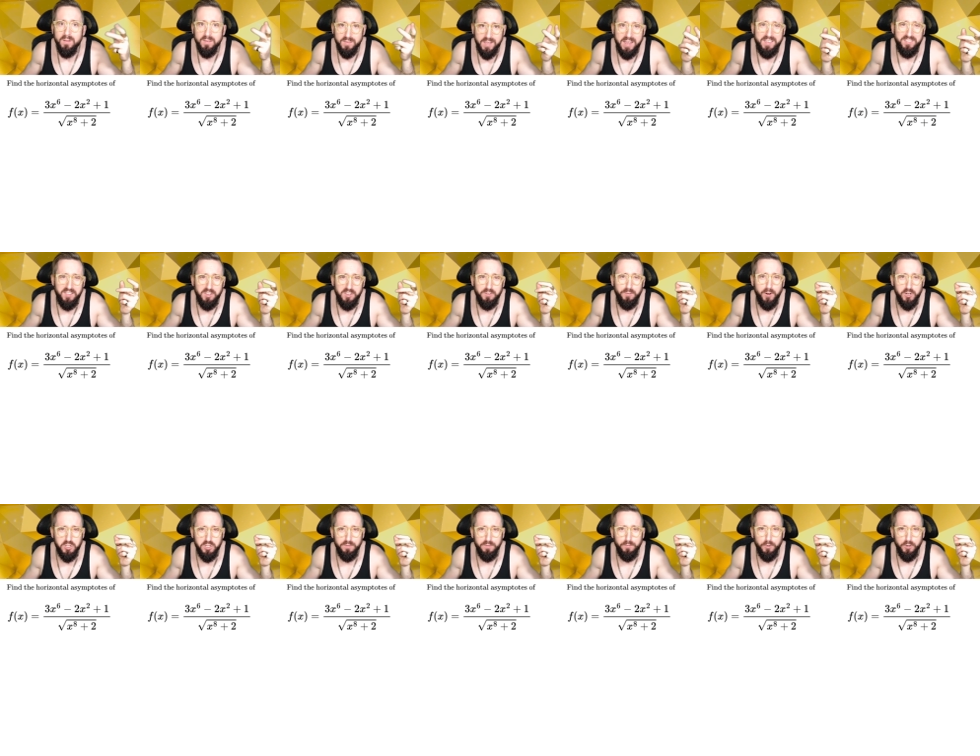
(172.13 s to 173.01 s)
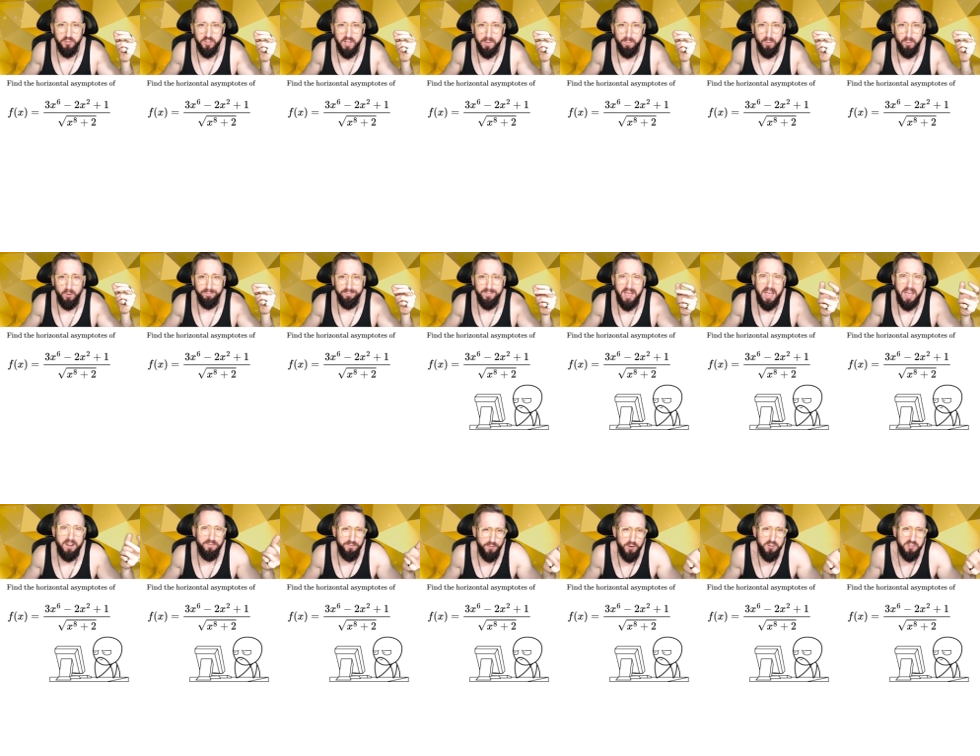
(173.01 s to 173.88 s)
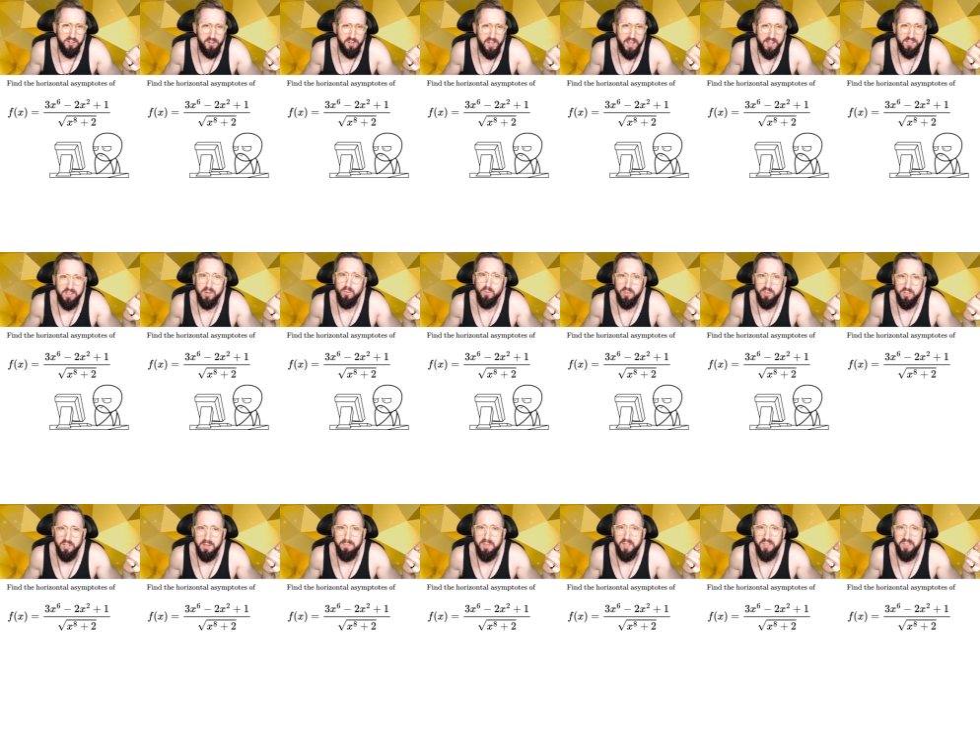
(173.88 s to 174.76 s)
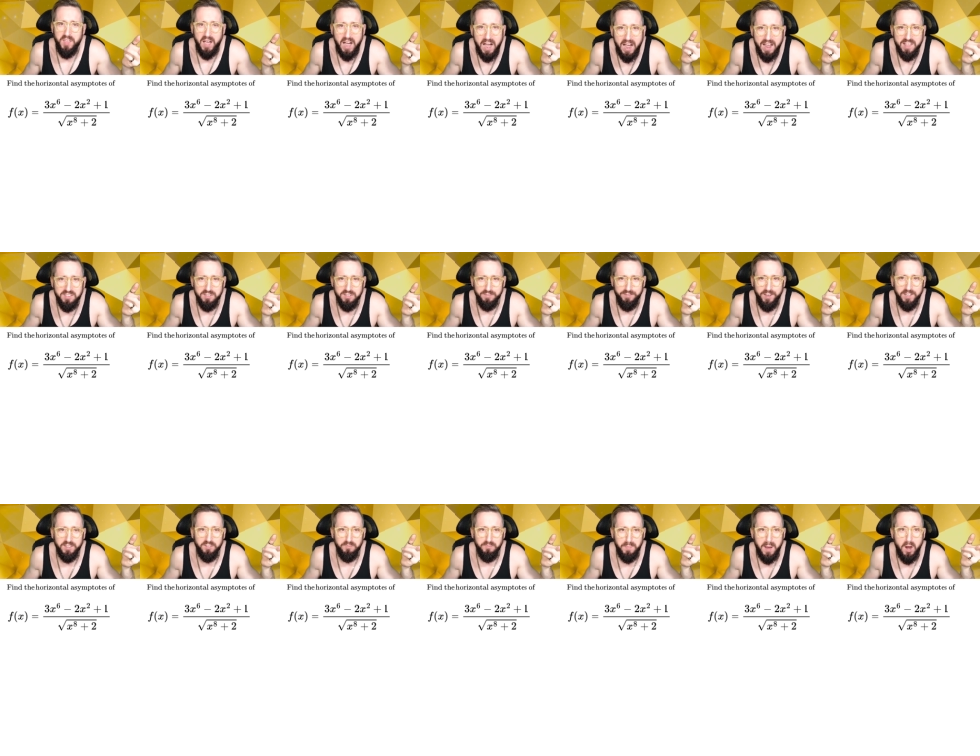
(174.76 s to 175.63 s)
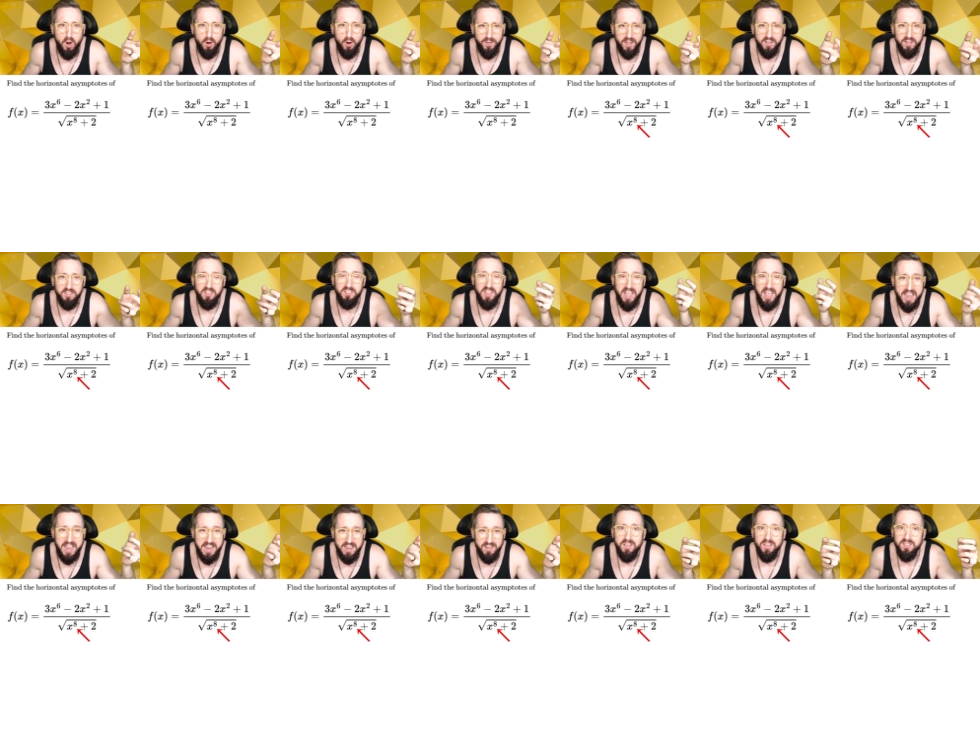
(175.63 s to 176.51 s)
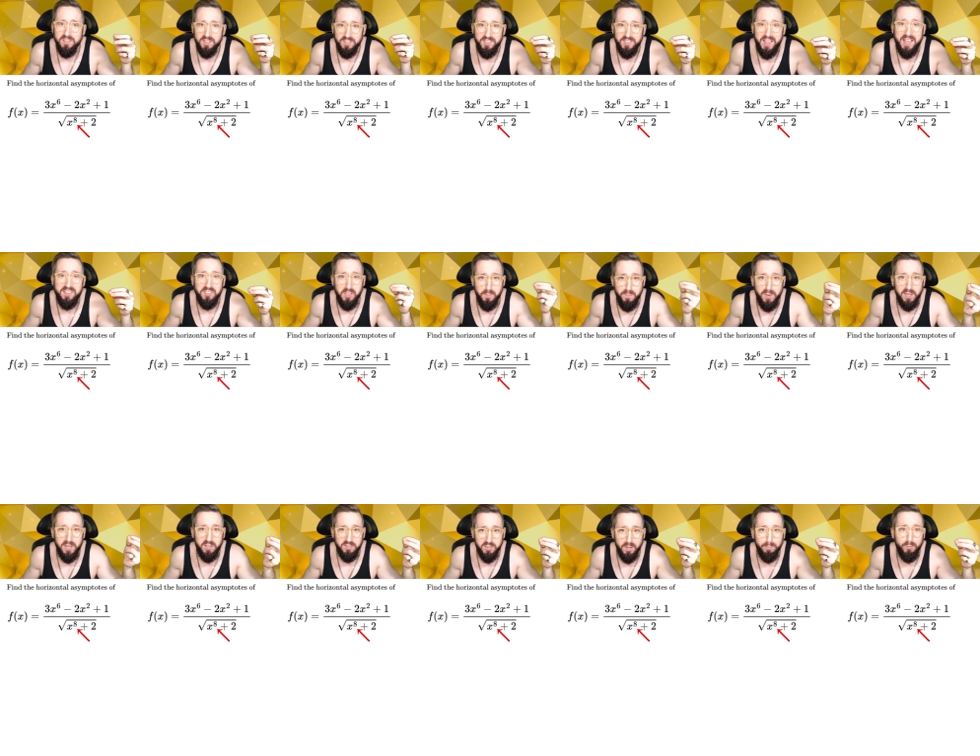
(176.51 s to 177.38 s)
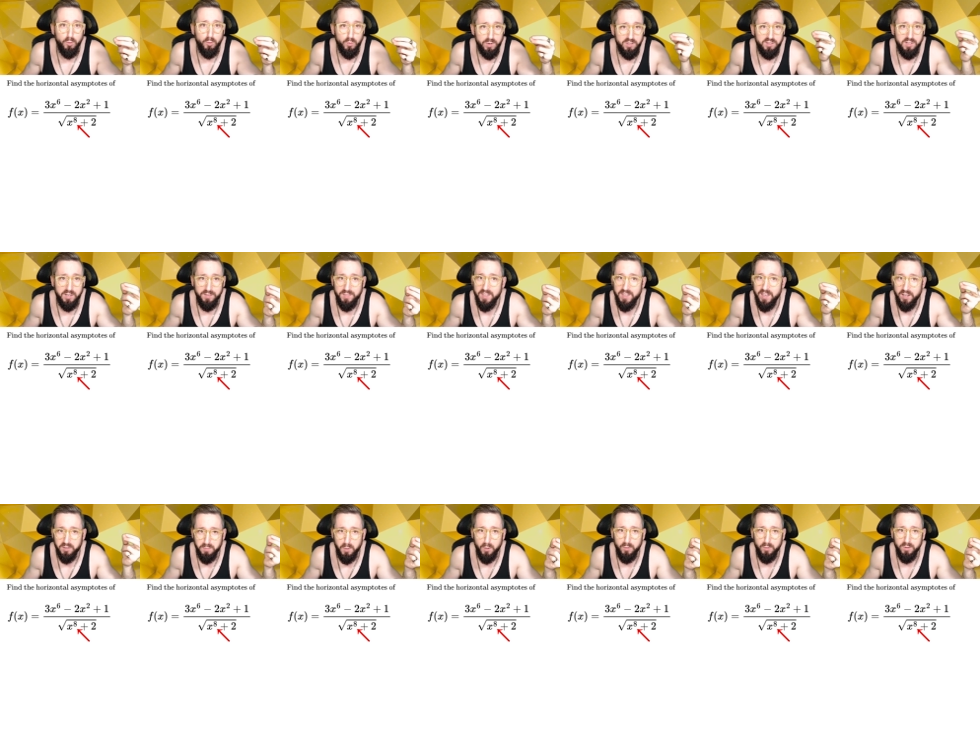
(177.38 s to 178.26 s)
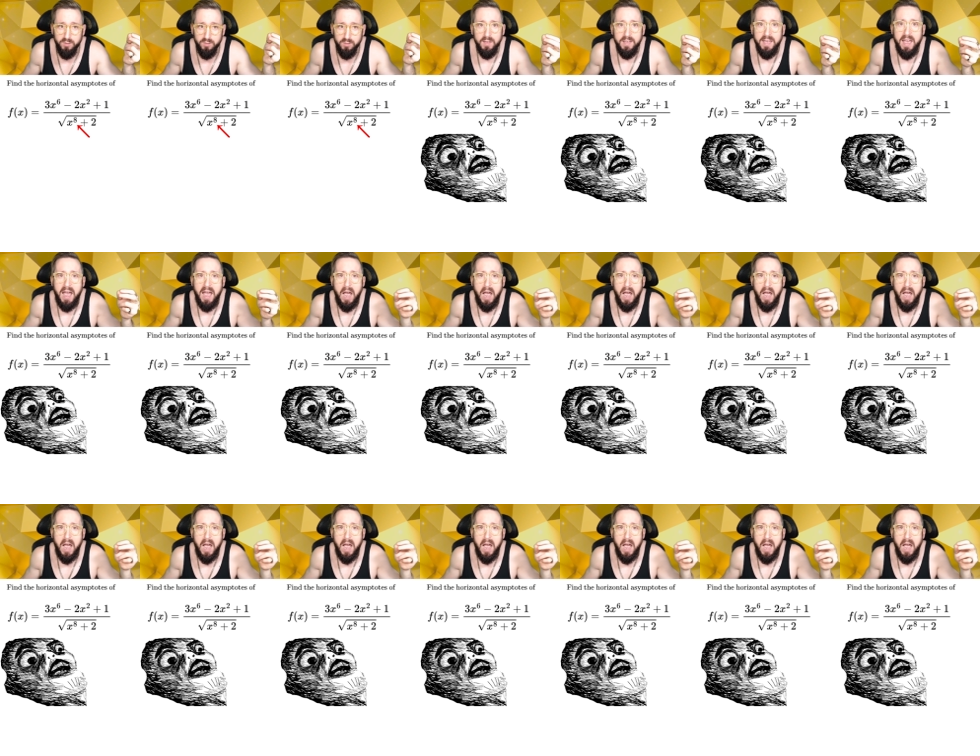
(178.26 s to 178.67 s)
Take this function, for example. At first glance, it would seem that the highest effective power of x is 8, since that's the biggest number we see in the exponents.